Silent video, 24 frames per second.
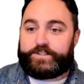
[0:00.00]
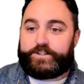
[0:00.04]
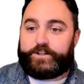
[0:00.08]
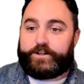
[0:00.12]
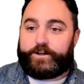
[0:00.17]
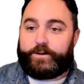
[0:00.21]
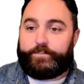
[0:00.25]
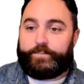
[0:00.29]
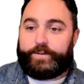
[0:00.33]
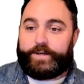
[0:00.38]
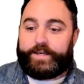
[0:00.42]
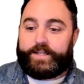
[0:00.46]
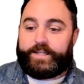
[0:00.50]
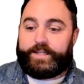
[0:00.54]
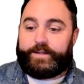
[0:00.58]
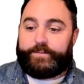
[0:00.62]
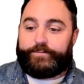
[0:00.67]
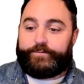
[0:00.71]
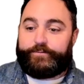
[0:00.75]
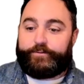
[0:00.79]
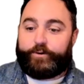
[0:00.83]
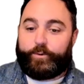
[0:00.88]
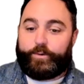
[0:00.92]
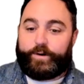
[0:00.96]
took a big
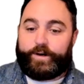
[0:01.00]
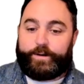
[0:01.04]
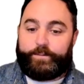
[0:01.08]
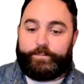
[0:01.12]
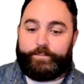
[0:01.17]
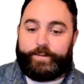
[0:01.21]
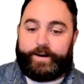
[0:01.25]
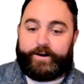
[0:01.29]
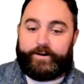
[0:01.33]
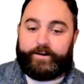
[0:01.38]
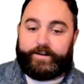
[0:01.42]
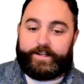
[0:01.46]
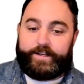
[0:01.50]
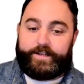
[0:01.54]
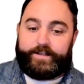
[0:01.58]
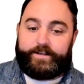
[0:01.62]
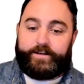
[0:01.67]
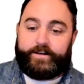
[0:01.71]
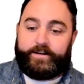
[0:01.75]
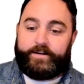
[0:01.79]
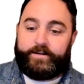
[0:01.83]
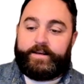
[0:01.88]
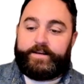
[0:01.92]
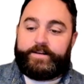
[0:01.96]
leap forward in Maryland,
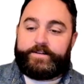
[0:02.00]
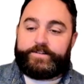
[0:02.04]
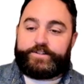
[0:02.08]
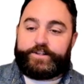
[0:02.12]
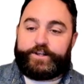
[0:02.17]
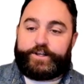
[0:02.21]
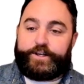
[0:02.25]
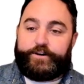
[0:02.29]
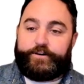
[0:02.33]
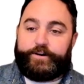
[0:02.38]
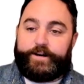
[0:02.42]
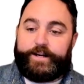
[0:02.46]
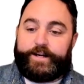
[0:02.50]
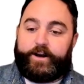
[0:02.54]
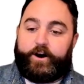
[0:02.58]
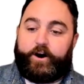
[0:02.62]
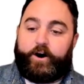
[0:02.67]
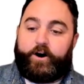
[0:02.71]
securing